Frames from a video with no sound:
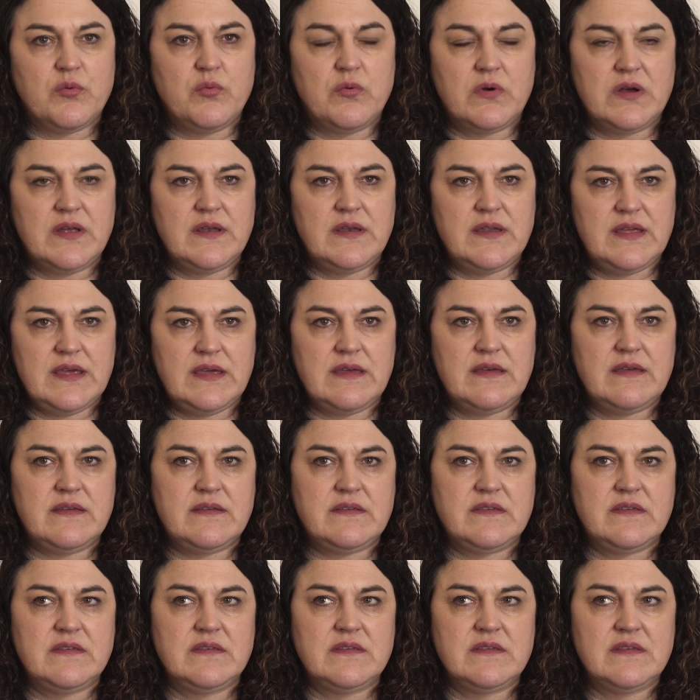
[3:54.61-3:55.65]
one
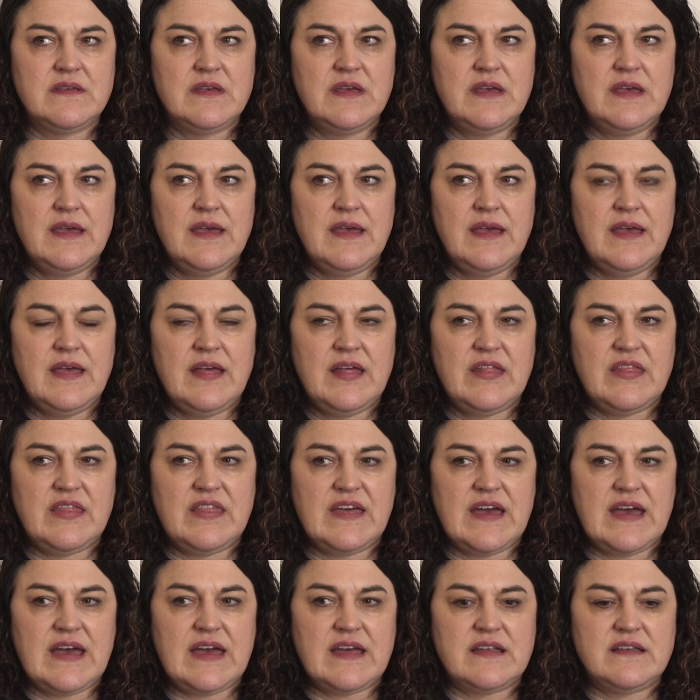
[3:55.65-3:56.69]
is
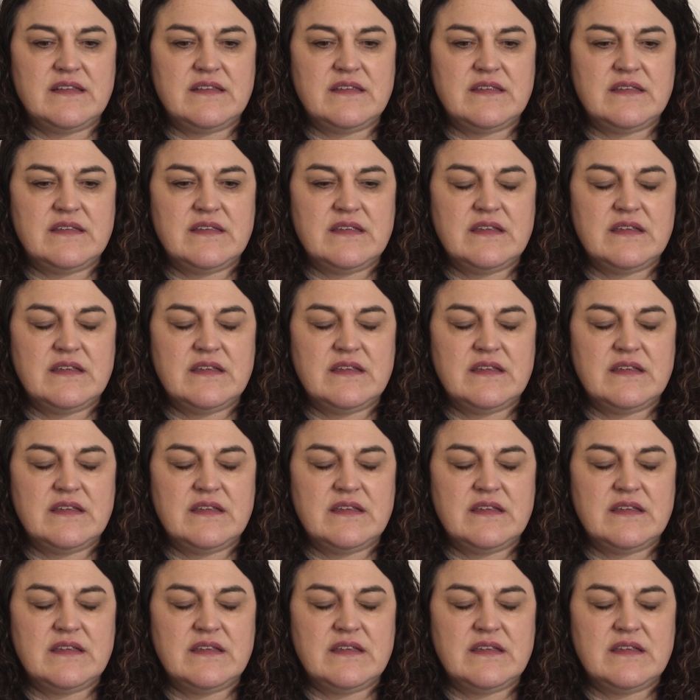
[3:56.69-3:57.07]
that